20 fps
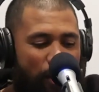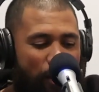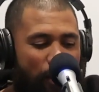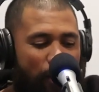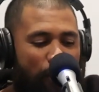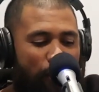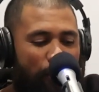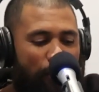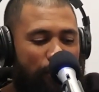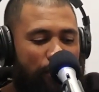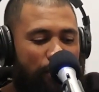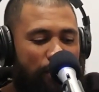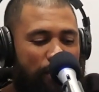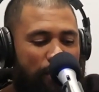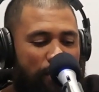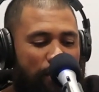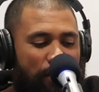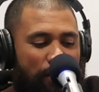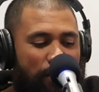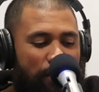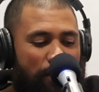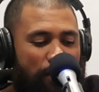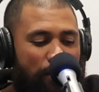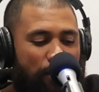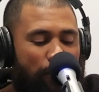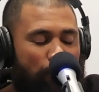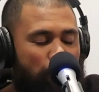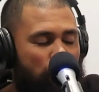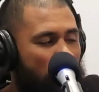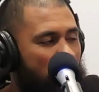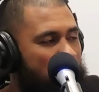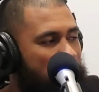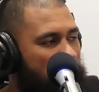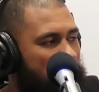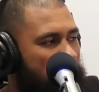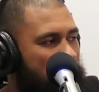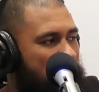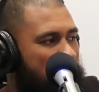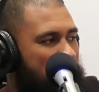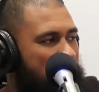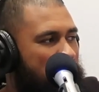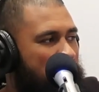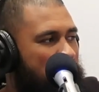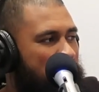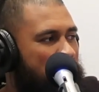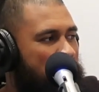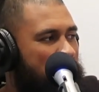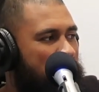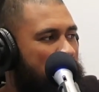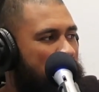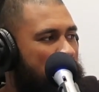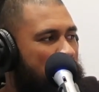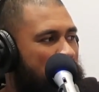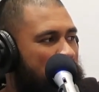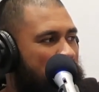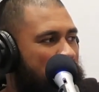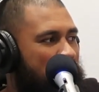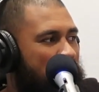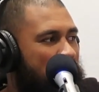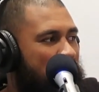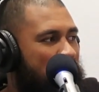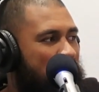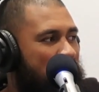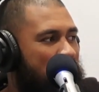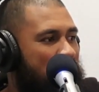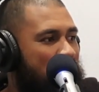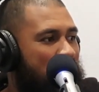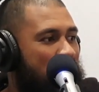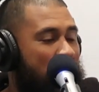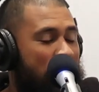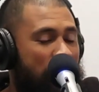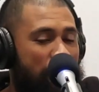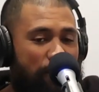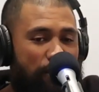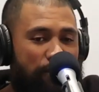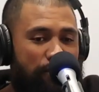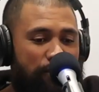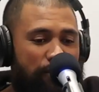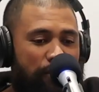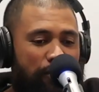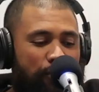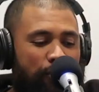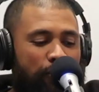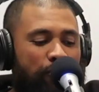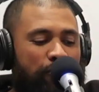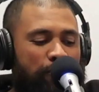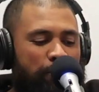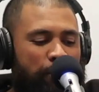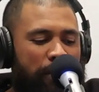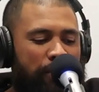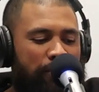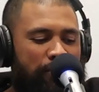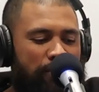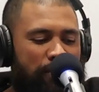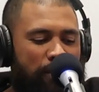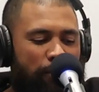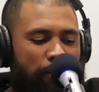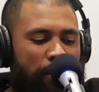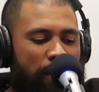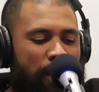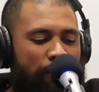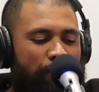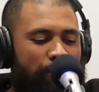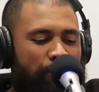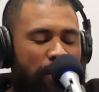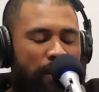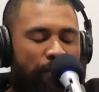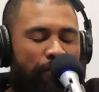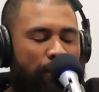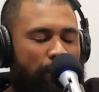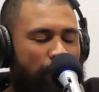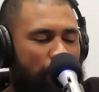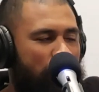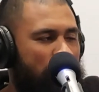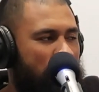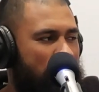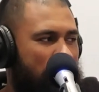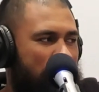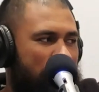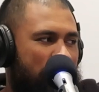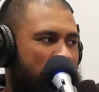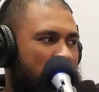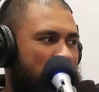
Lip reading: on growth. And this is a new space that we have never grown in.